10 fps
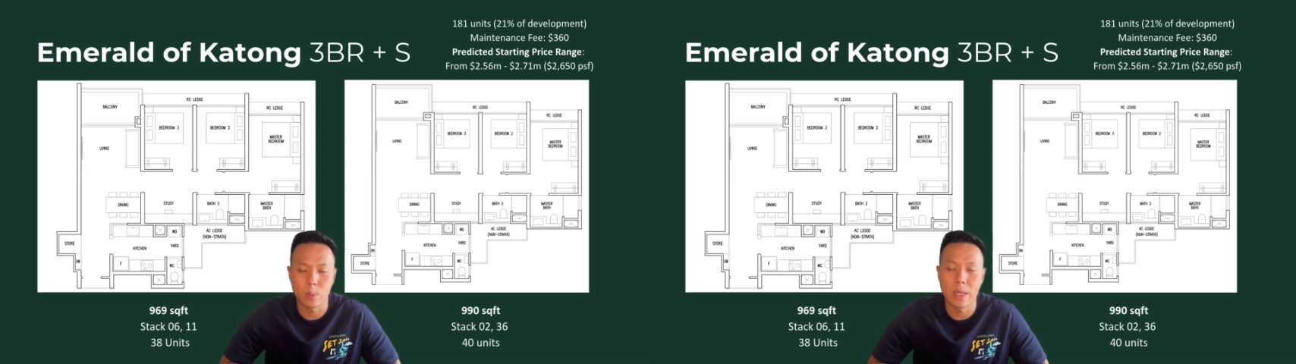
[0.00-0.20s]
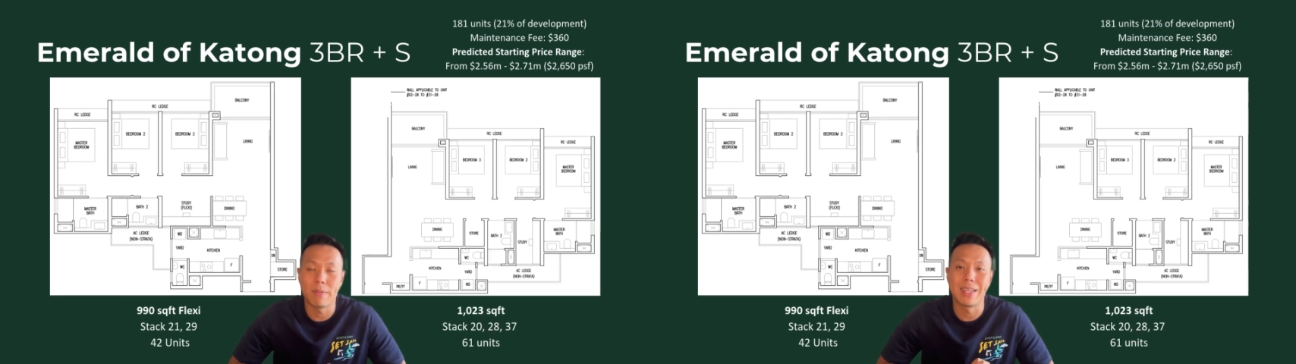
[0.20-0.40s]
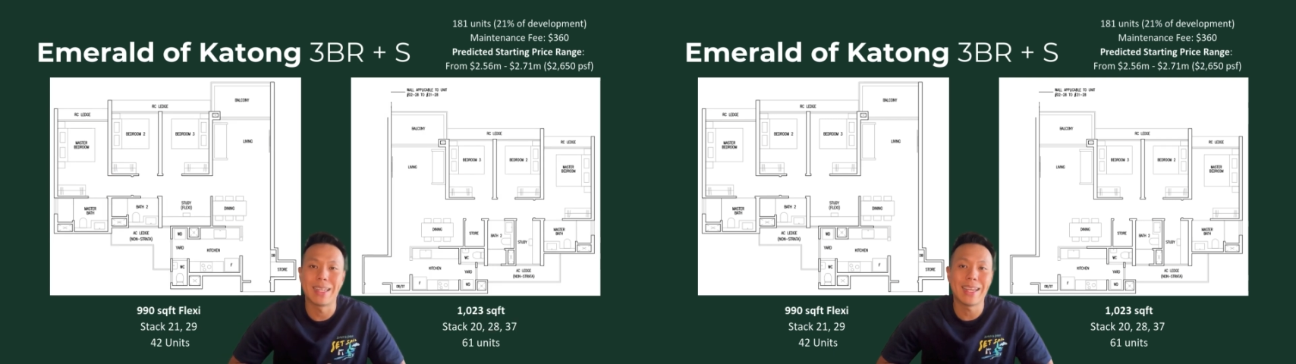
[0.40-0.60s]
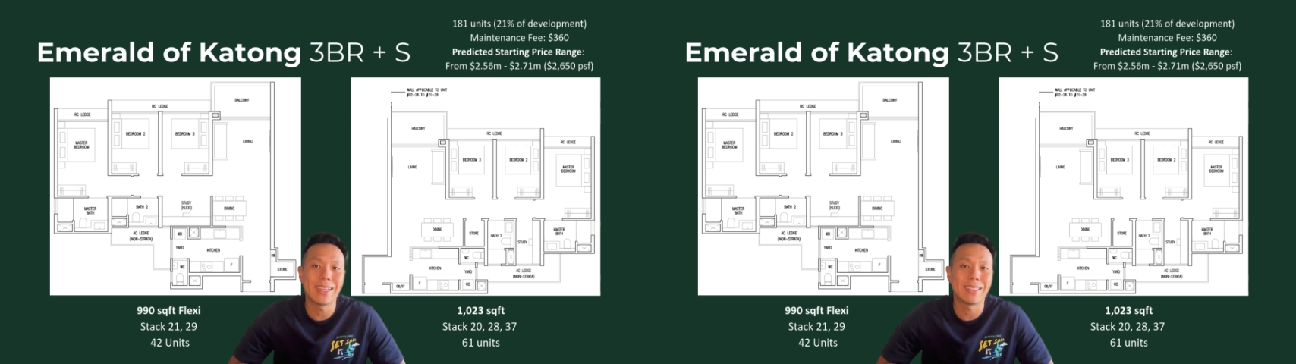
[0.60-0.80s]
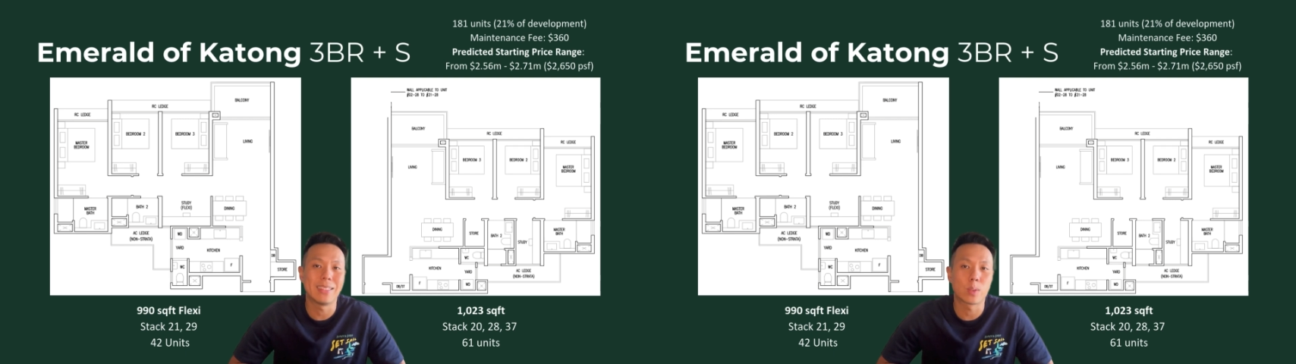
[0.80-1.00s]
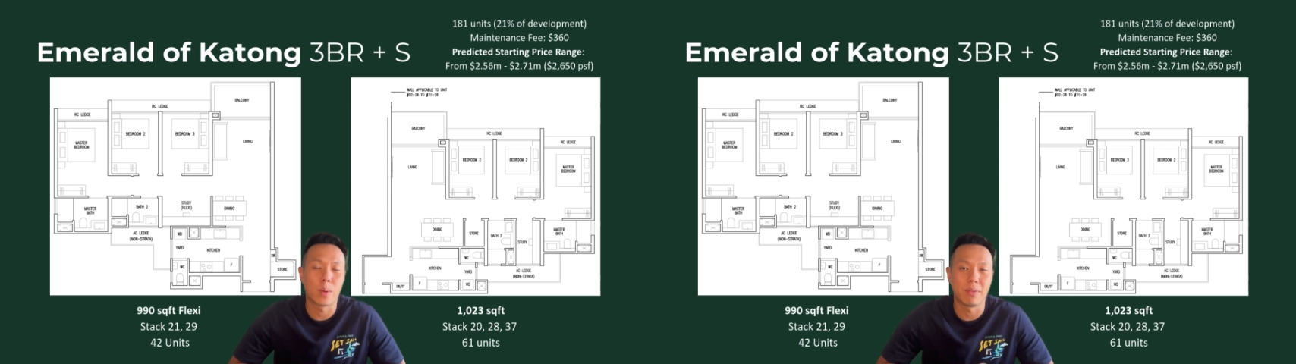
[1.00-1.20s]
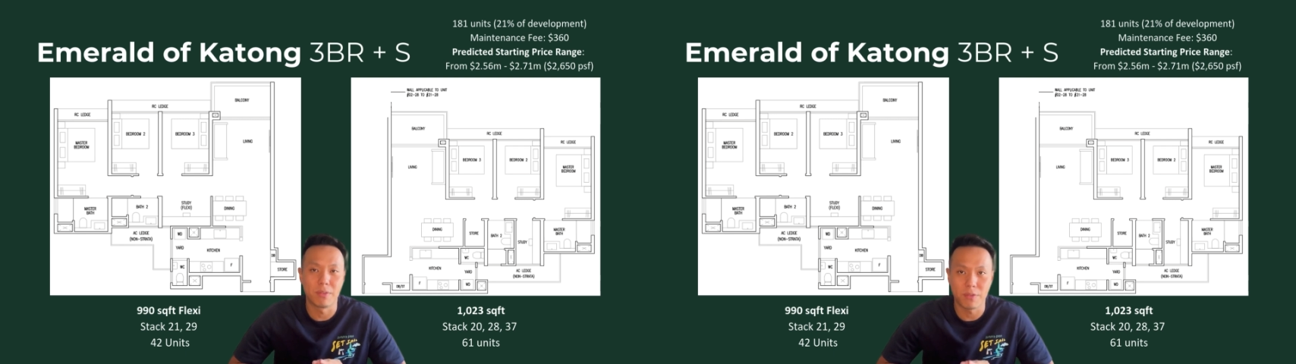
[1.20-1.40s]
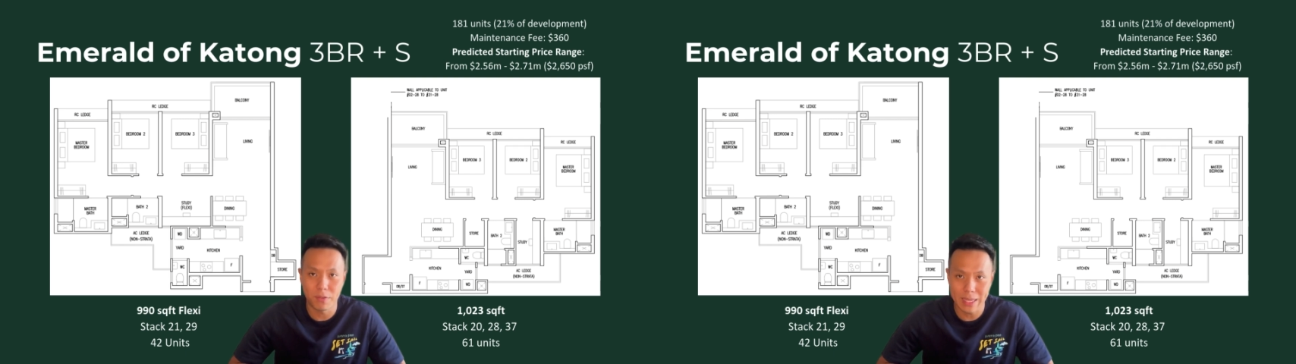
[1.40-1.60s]
we have a 990 square feet
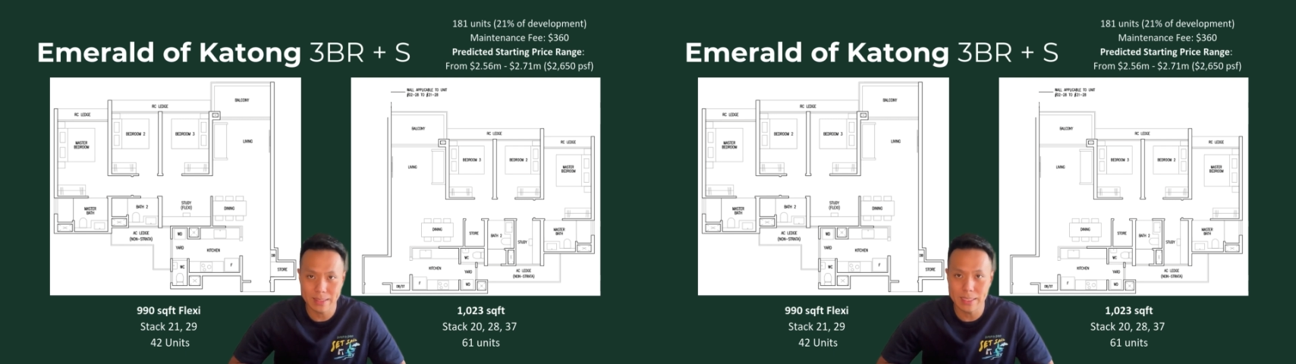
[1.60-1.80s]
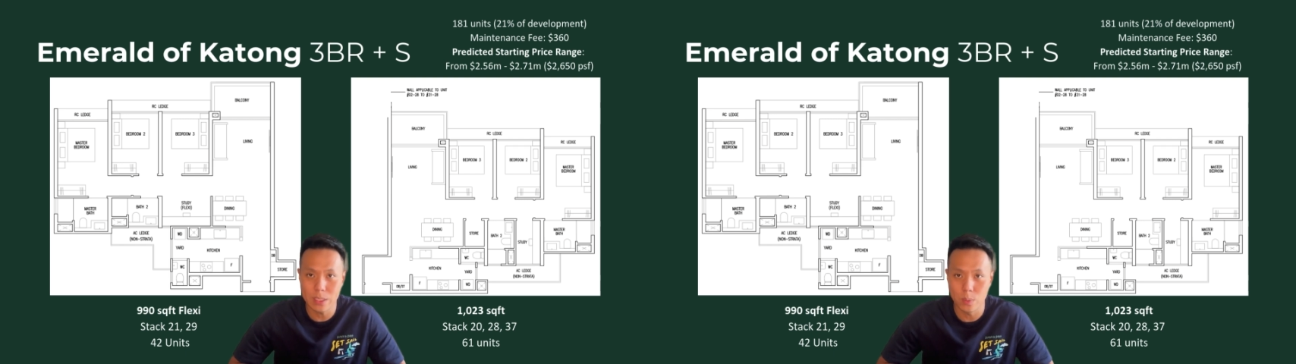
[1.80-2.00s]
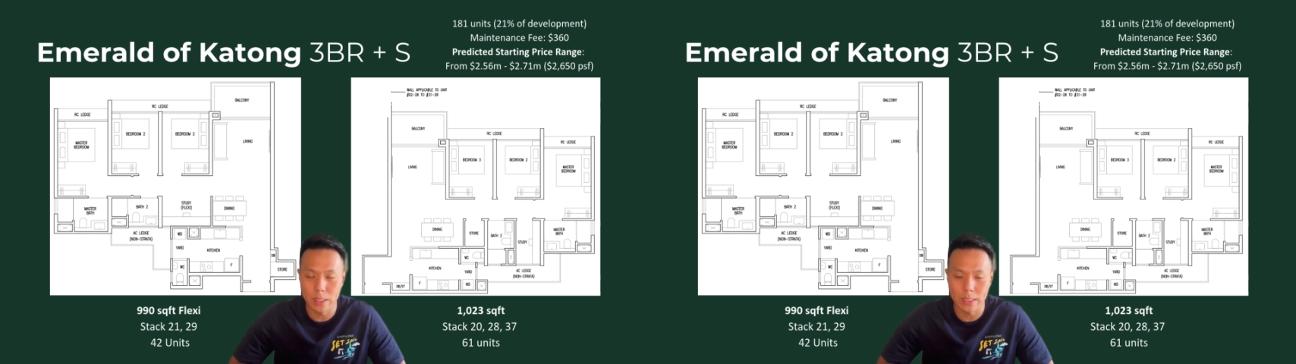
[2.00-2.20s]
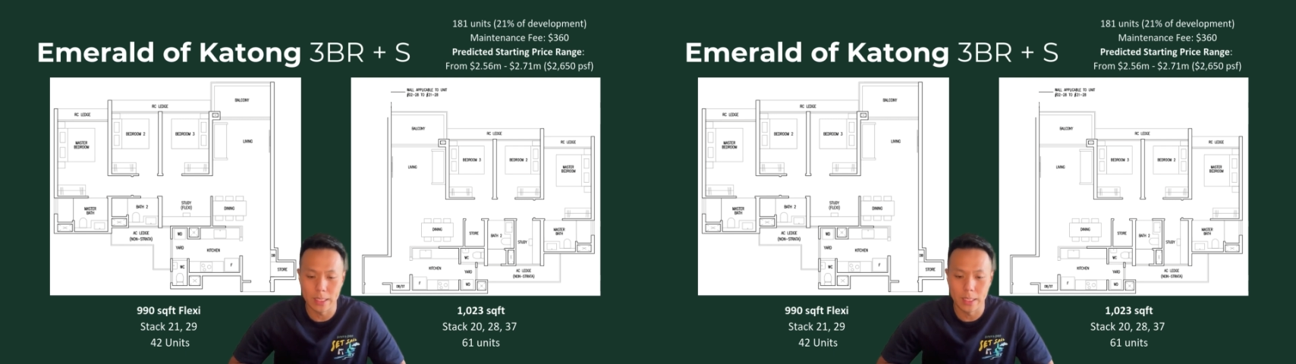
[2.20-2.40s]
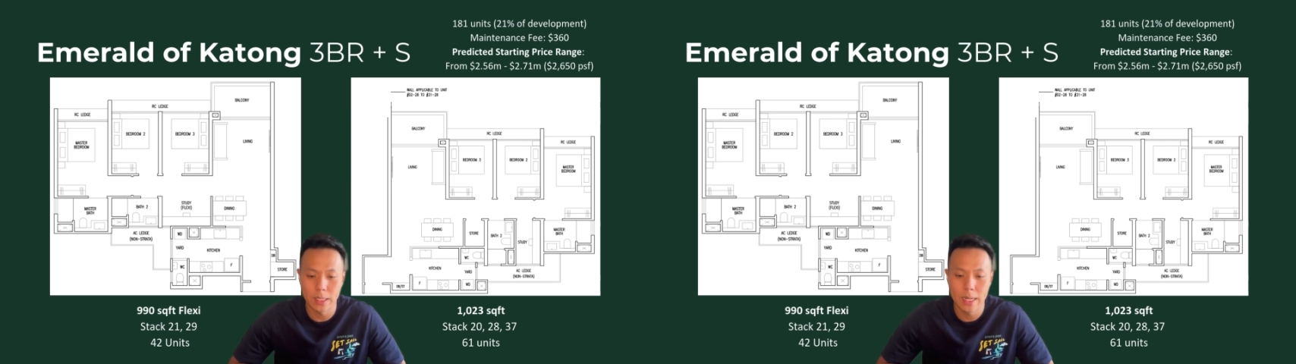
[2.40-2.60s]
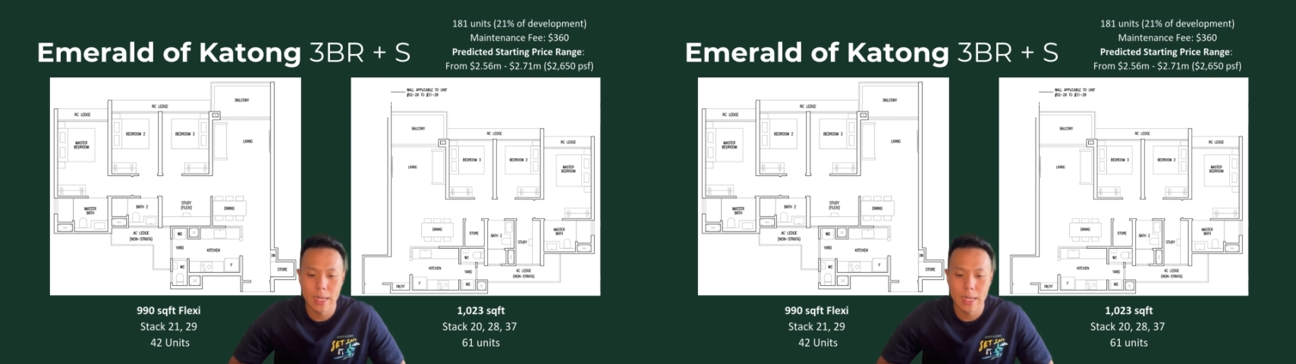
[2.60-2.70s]
flexi unit here.